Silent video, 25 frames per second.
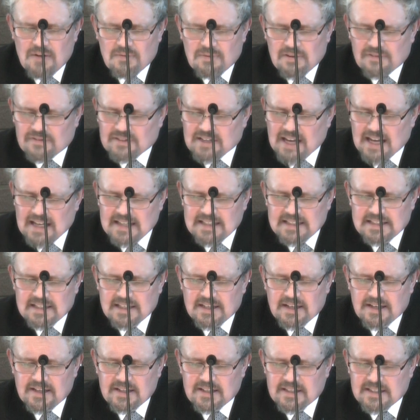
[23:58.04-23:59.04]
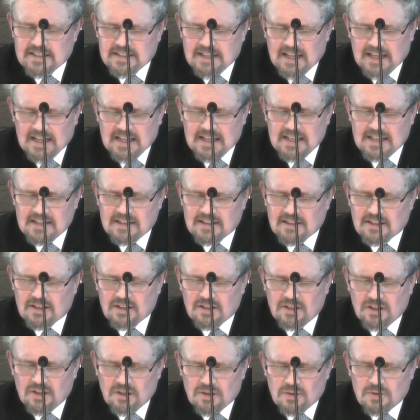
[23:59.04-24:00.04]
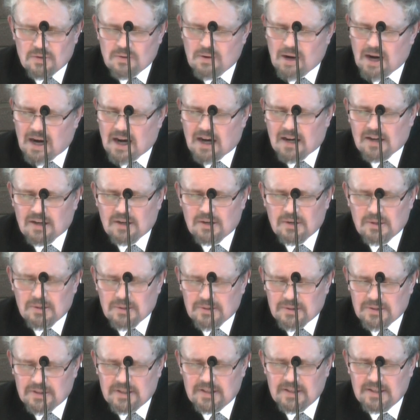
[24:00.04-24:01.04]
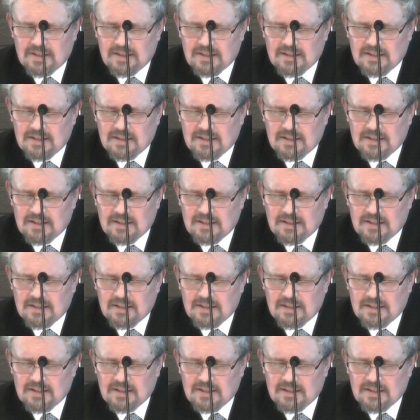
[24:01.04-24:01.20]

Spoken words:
We've tasted and seen that you are good.